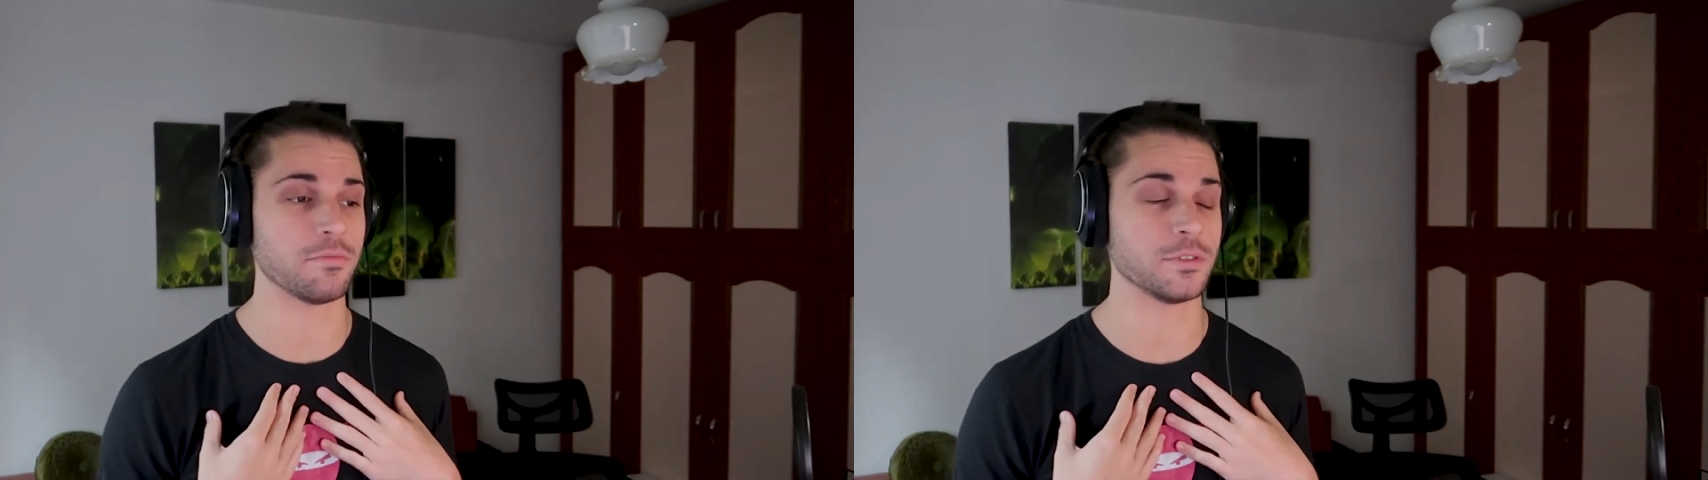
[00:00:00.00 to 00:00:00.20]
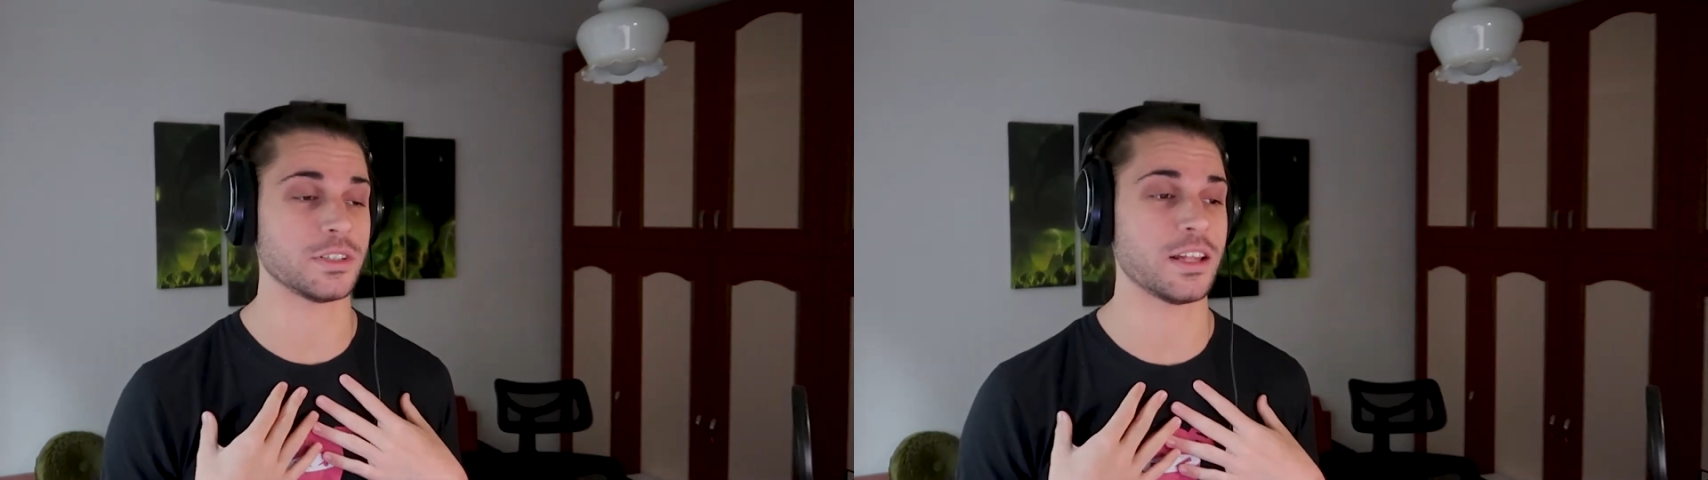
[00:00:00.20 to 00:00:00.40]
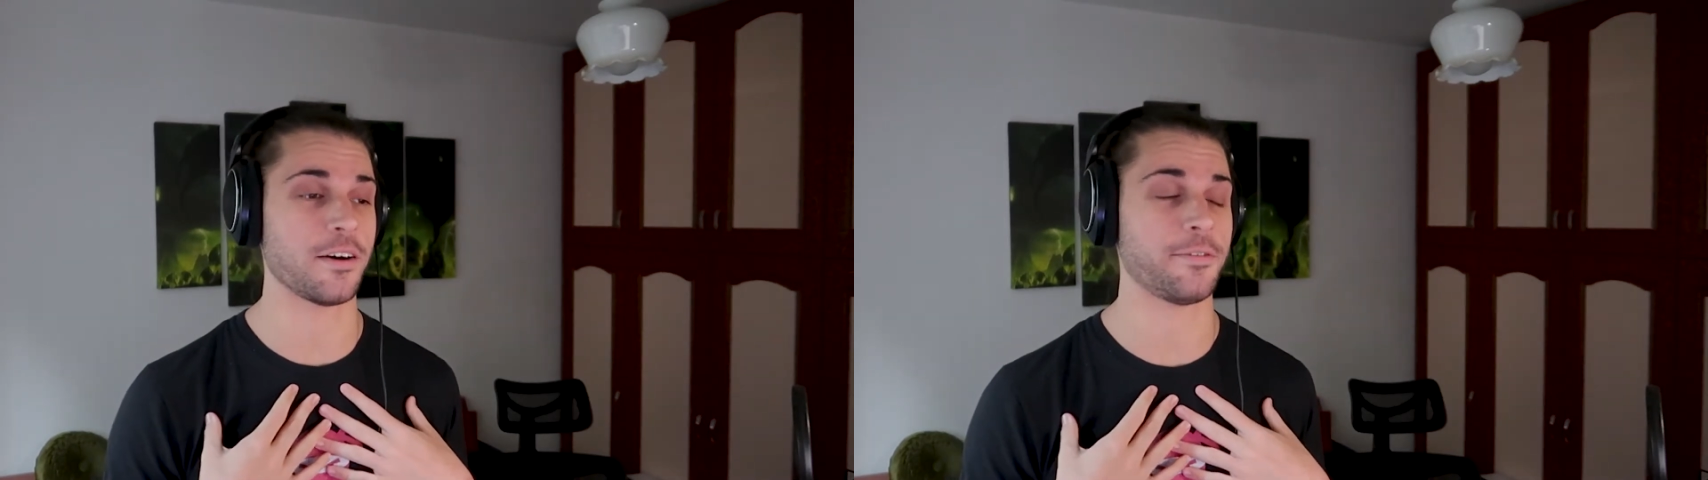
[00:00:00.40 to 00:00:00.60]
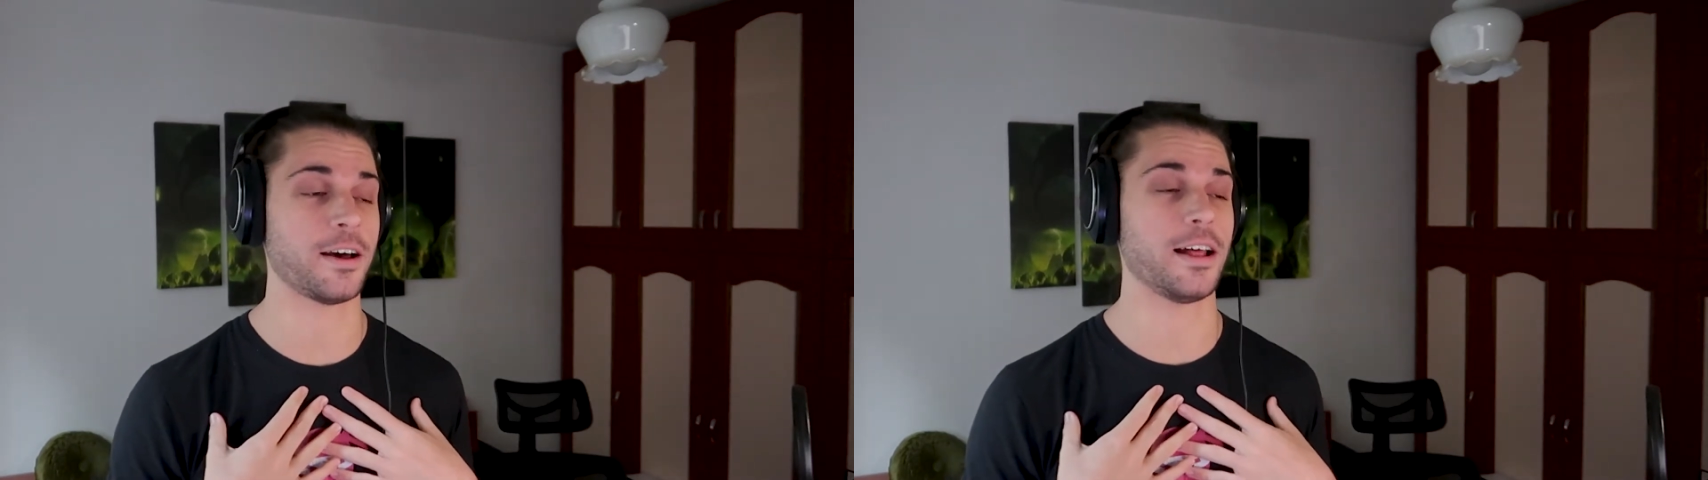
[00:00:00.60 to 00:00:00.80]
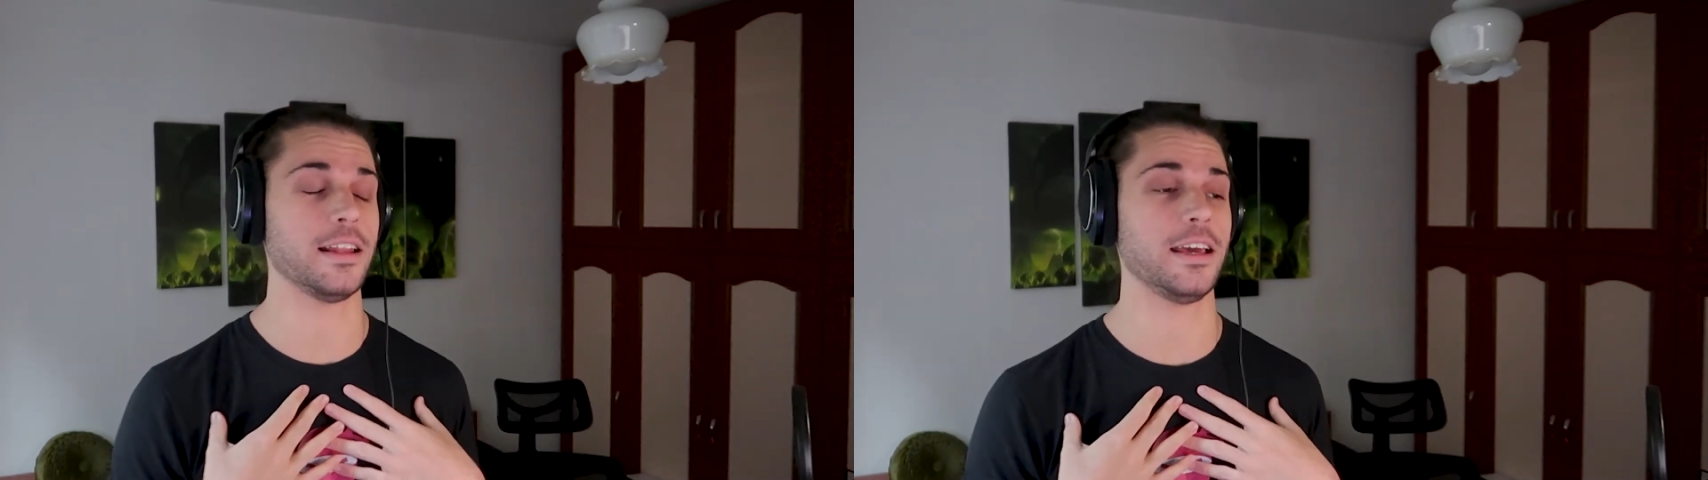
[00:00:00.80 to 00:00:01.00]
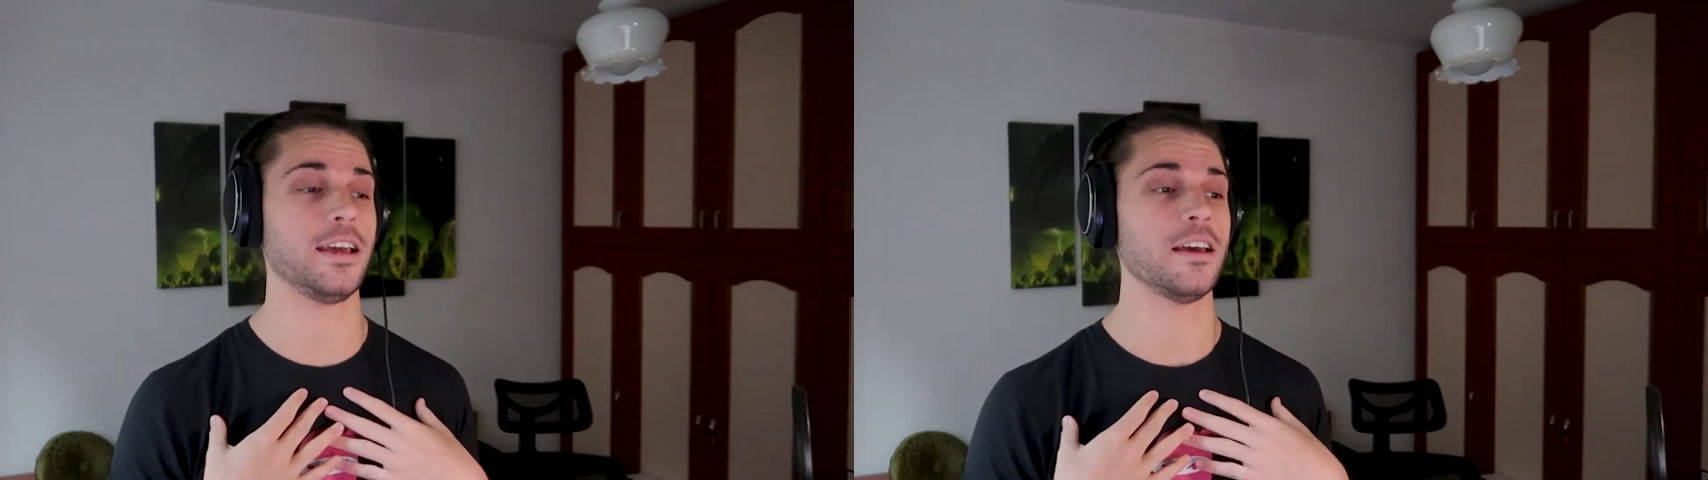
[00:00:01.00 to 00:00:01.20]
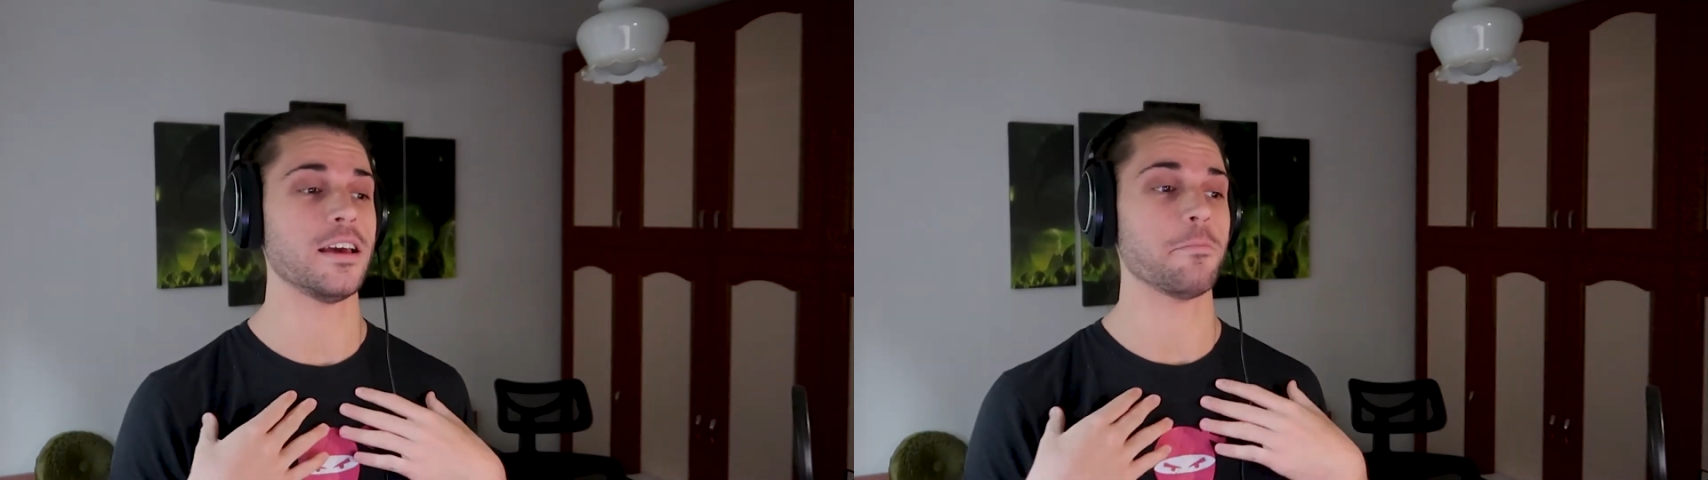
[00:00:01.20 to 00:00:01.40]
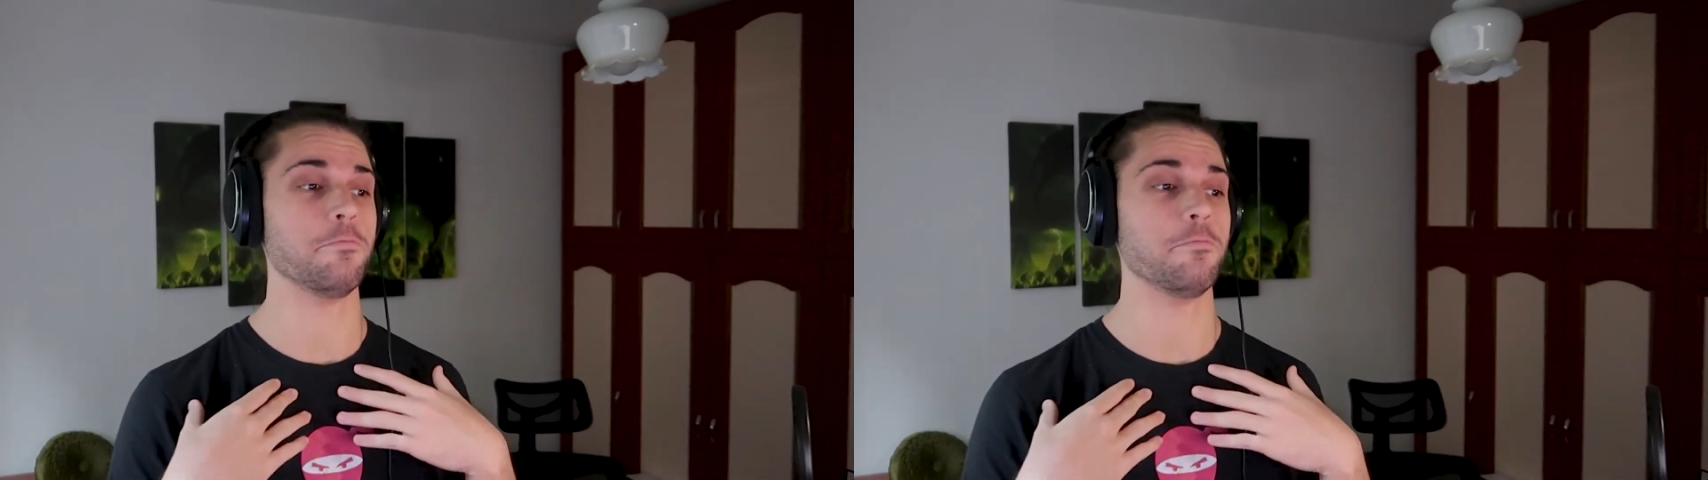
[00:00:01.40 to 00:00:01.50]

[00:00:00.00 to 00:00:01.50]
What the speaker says: Mustafa Ali